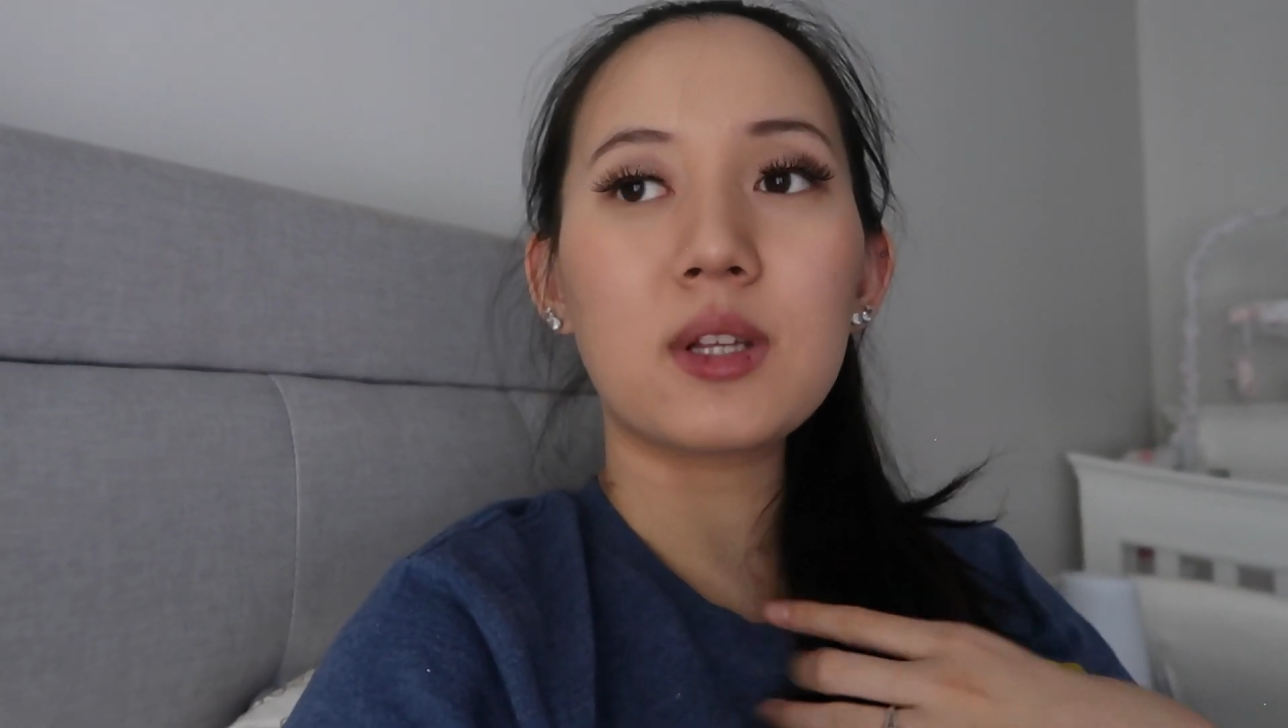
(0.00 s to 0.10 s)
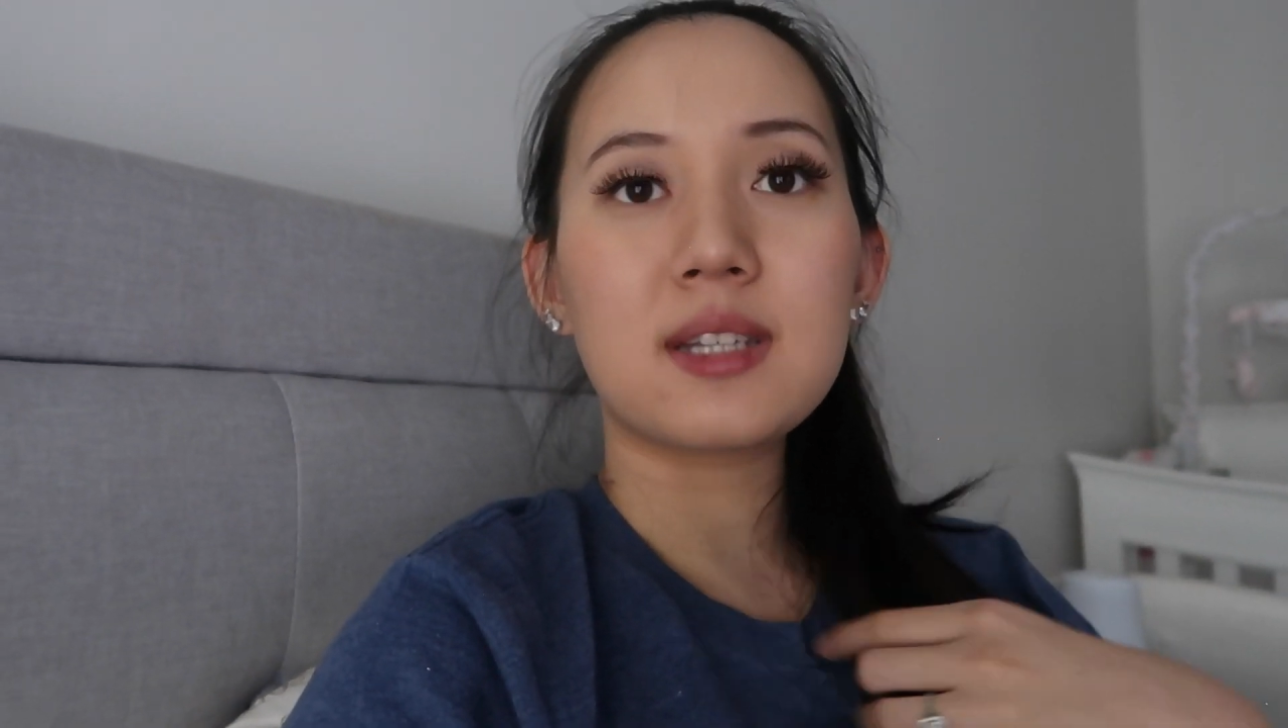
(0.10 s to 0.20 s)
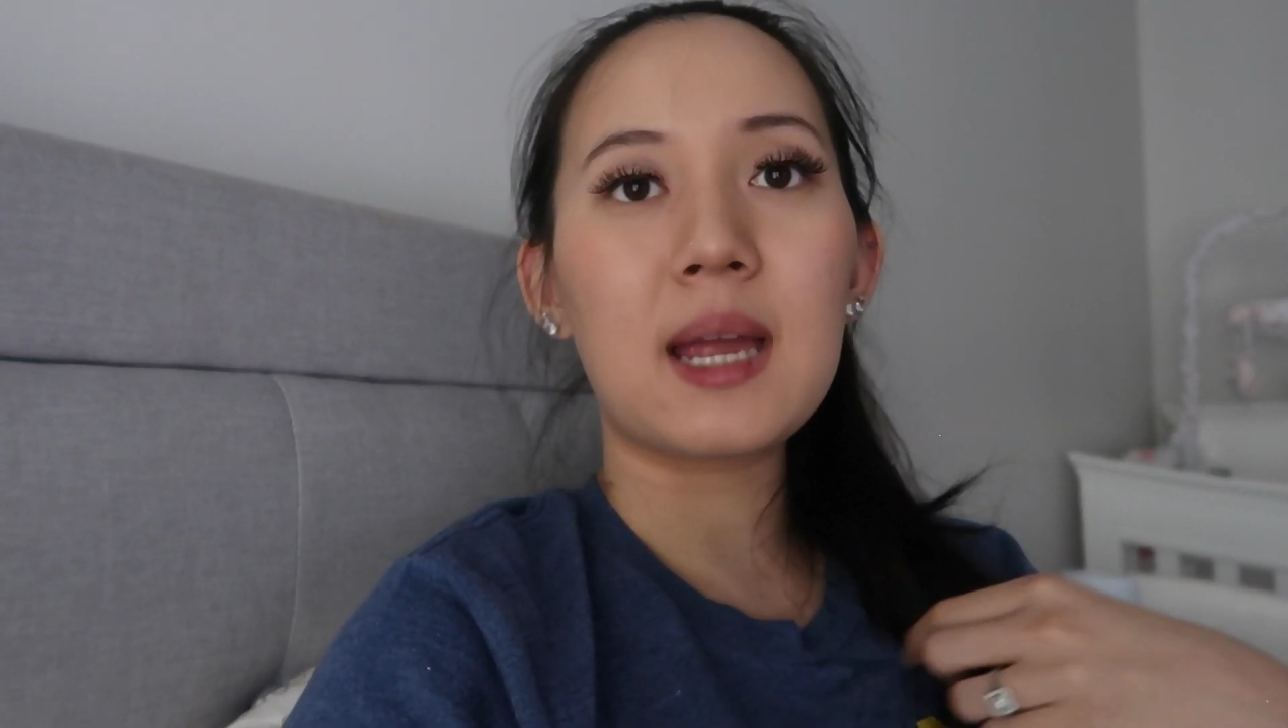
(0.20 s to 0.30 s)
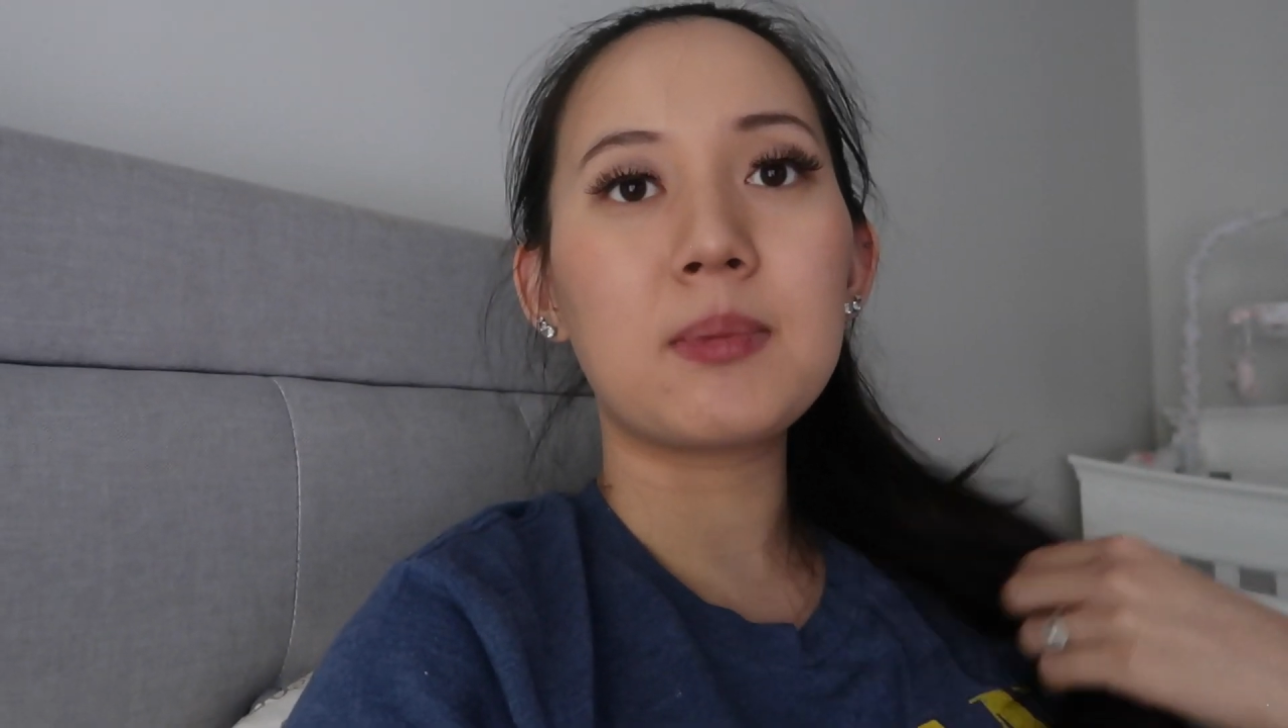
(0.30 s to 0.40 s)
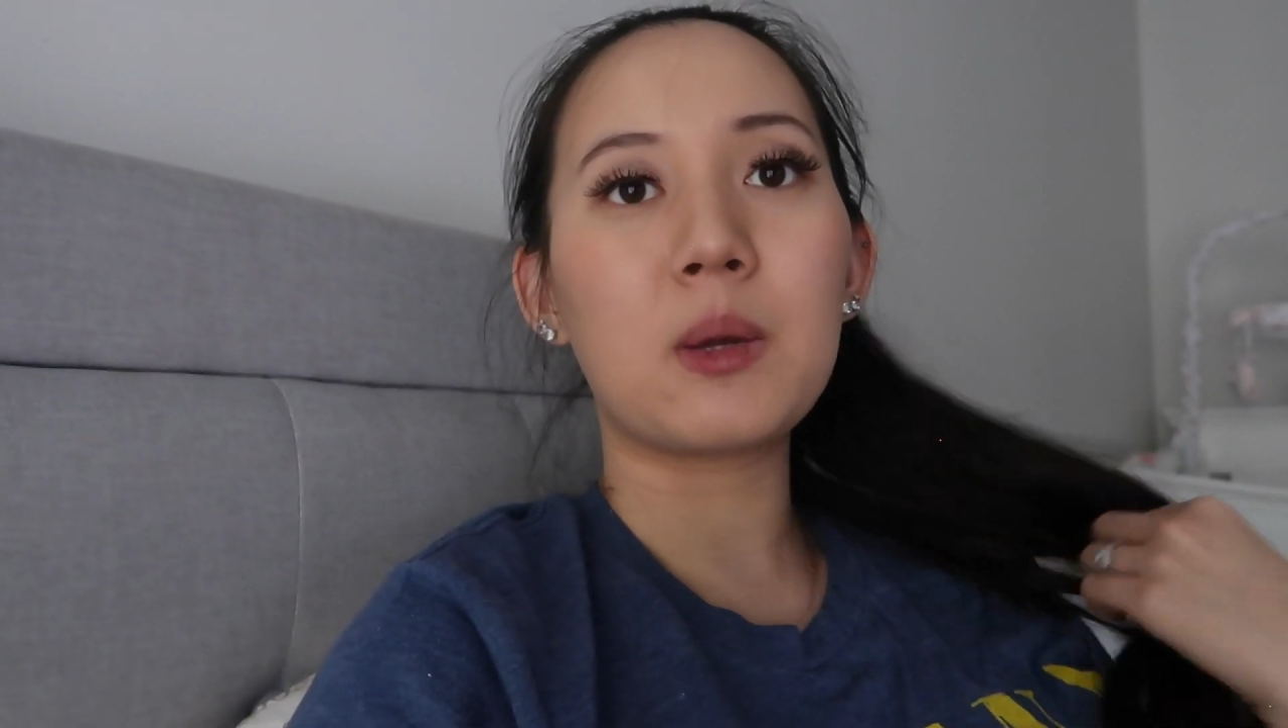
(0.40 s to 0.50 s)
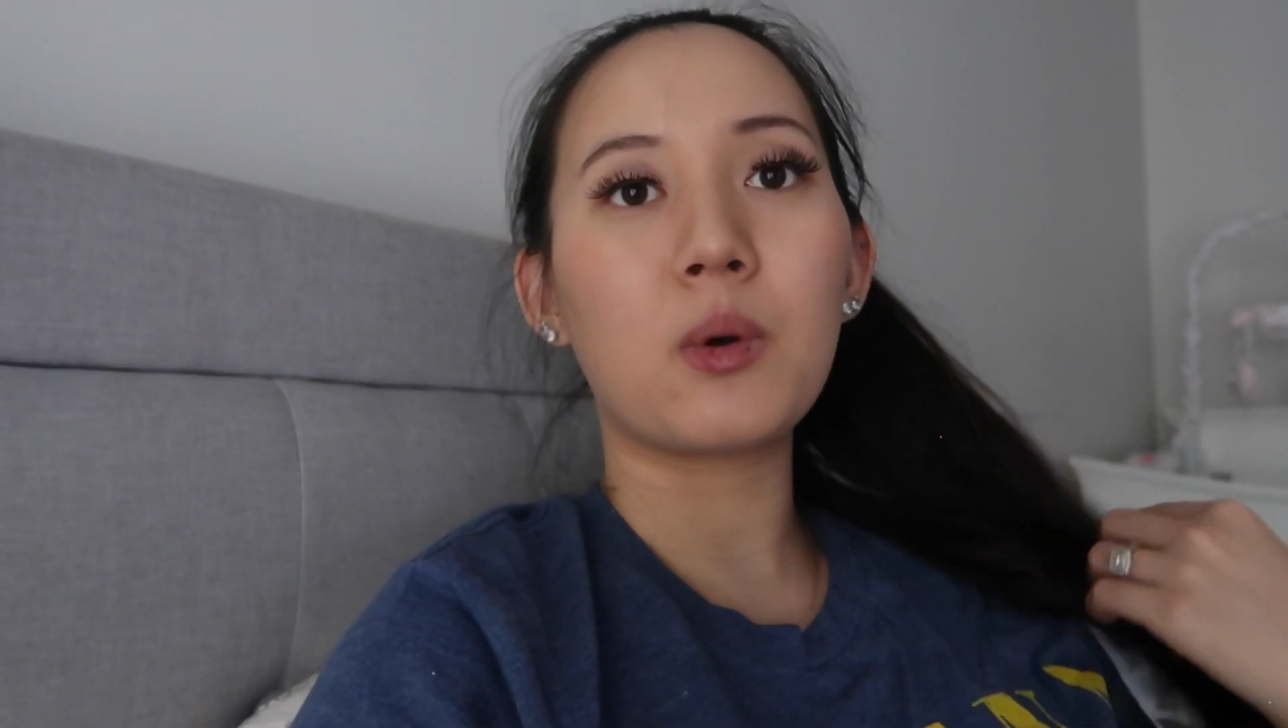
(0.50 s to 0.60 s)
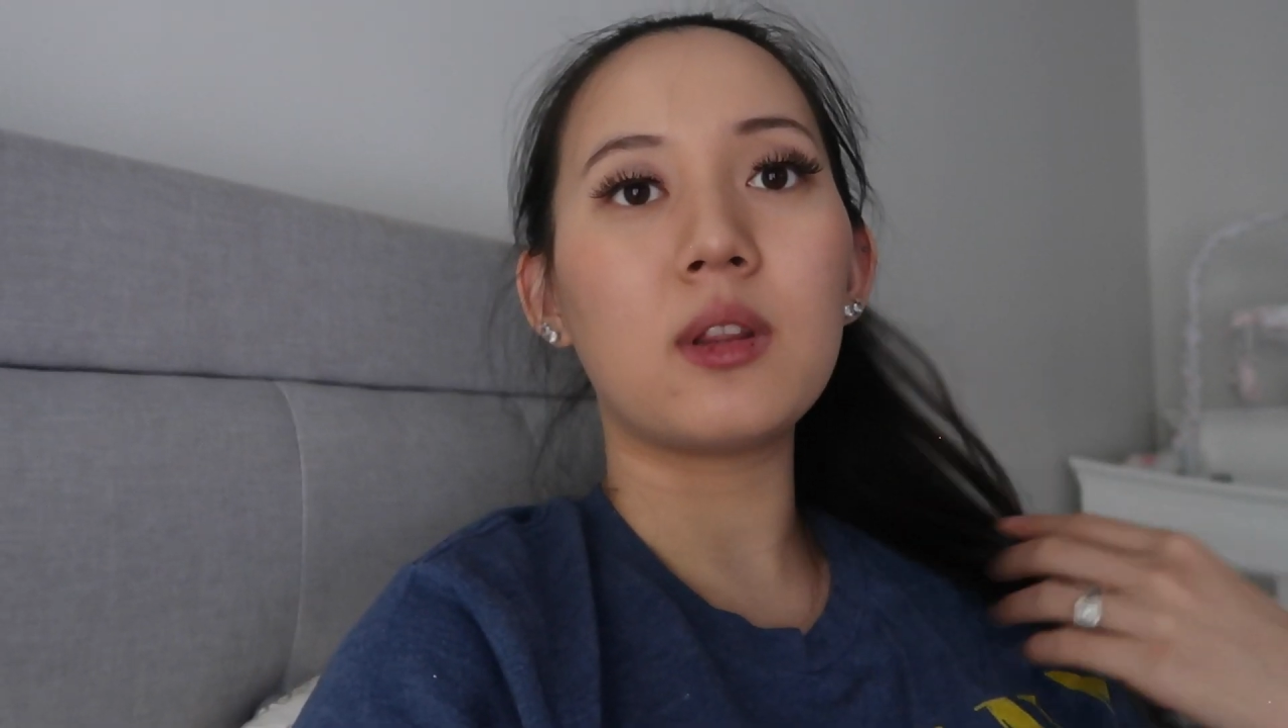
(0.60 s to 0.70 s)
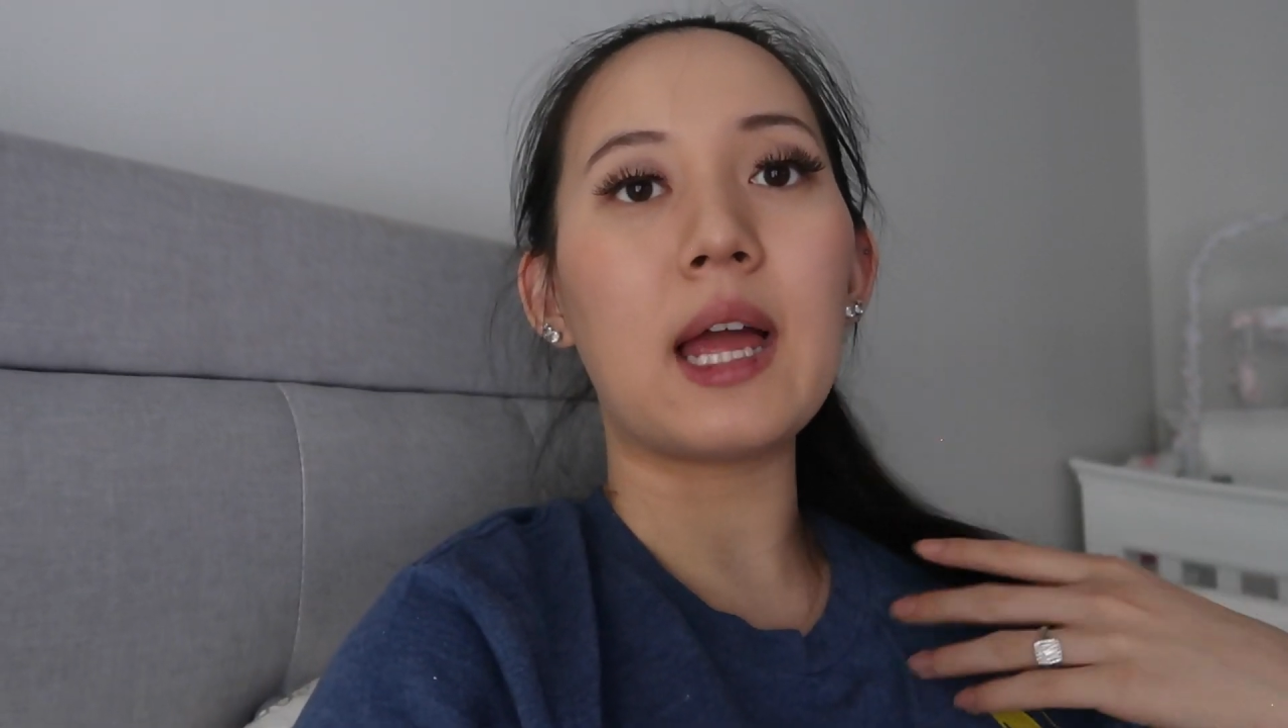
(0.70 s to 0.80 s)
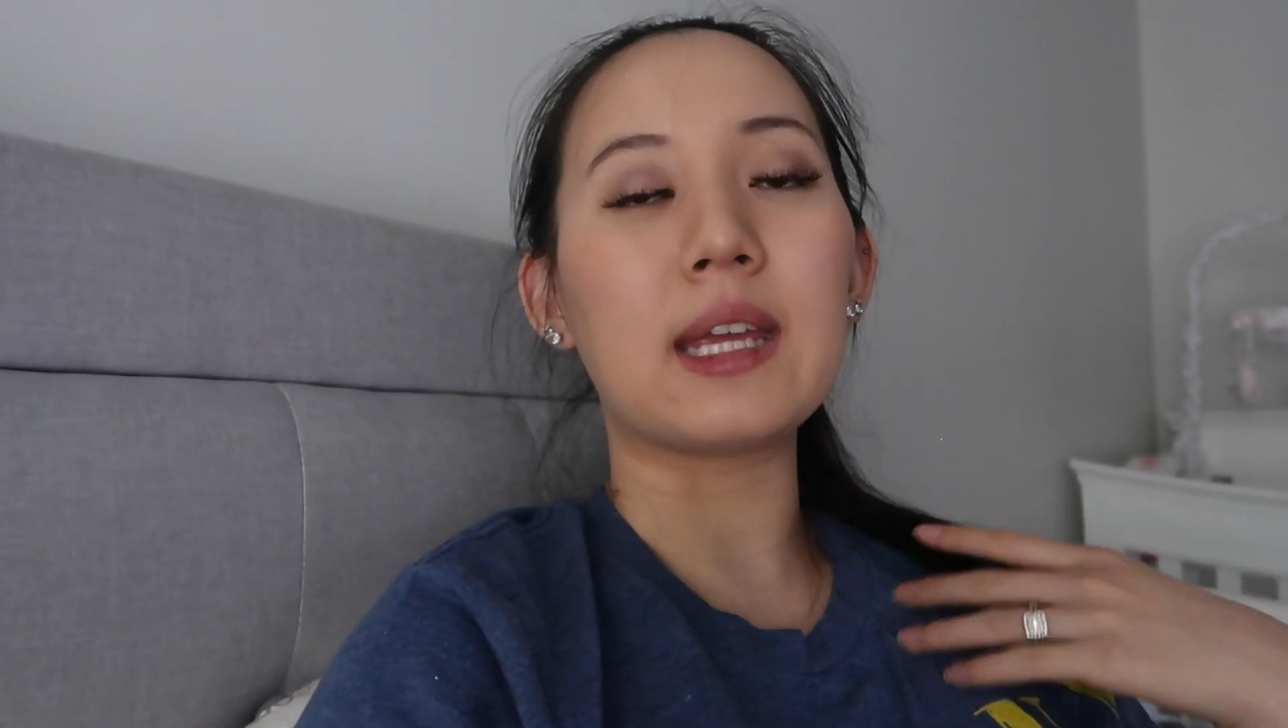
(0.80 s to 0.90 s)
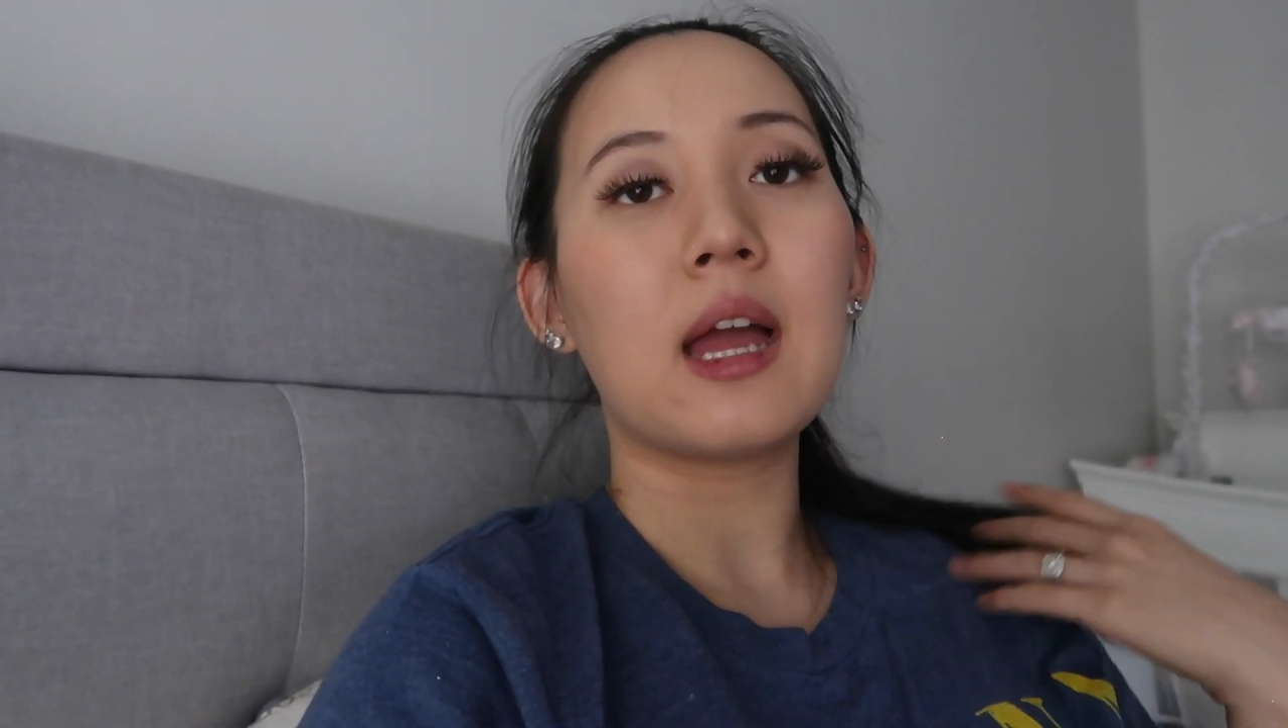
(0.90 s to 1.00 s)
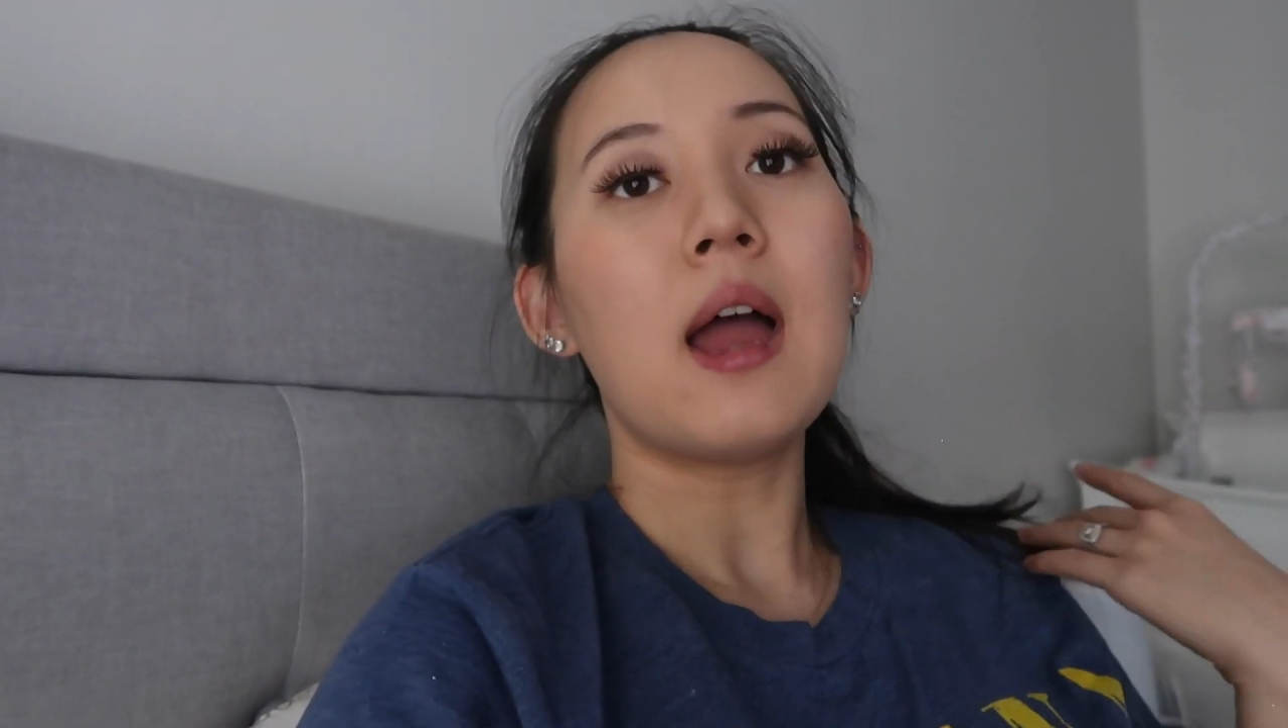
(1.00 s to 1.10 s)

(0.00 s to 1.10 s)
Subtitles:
what type they will like.